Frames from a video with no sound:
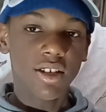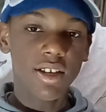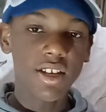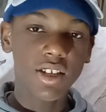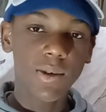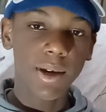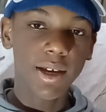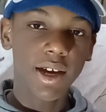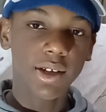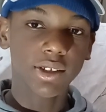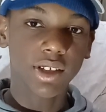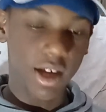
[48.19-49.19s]
Since
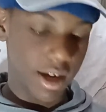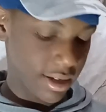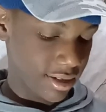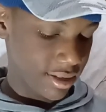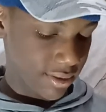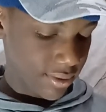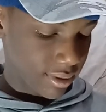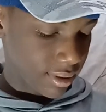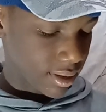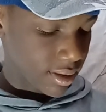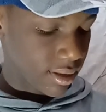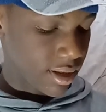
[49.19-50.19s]
greenhouse gas
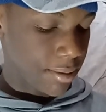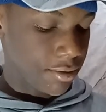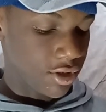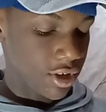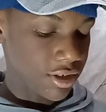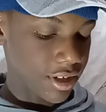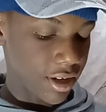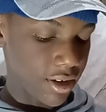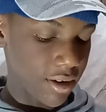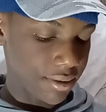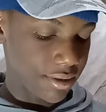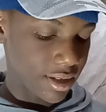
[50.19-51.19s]
emissions are
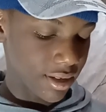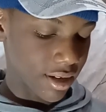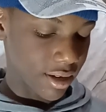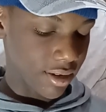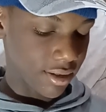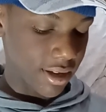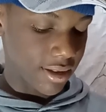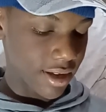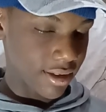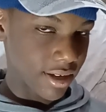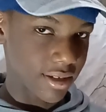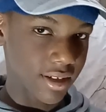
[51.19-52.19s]
often
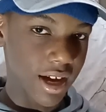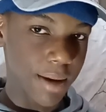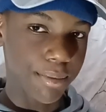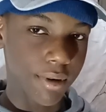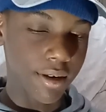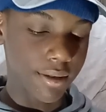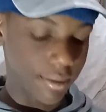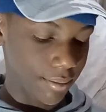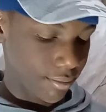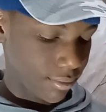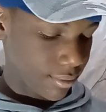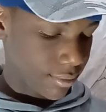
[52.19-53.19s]
calculated as carbon